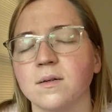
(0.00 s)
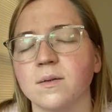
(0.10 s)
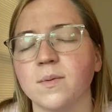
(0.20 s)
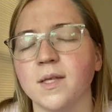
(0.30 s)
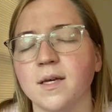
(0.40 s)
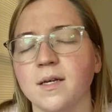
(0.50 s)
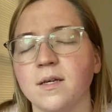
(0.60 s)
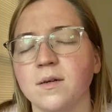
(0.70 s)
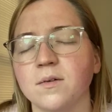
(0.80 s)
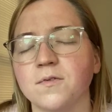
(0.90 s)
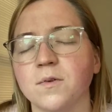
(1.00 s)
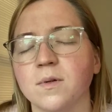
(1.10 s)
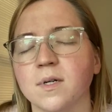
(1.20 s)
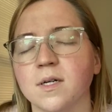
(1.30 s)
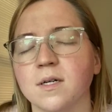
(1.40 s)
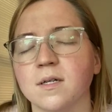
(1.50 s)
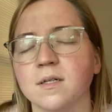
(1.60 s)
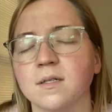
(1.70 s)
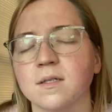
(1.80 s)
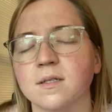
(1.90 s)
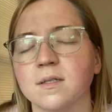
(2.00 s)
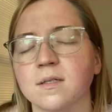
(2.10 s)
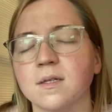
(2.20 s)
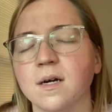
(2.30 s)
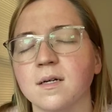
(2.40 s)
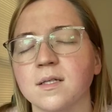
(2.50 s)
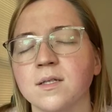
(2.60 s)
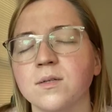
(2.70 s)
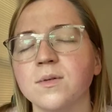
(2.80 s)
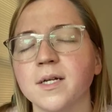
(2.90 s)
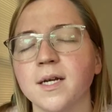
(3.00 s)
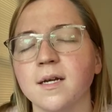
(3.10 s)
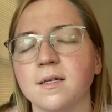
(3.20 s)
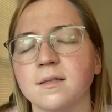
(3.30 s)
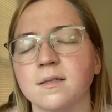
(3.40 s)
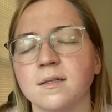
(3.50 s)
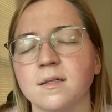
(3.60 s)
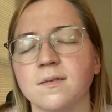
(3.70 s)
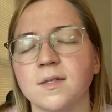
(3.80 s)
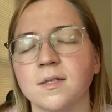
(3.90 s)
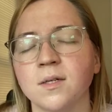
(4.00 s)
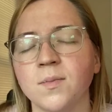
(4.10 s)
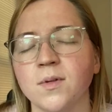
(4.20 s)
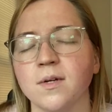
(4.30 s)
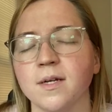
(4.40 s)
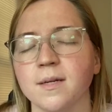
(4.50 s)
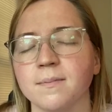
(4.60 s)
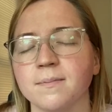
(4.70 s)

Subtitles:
we thank you for the continuity of this community.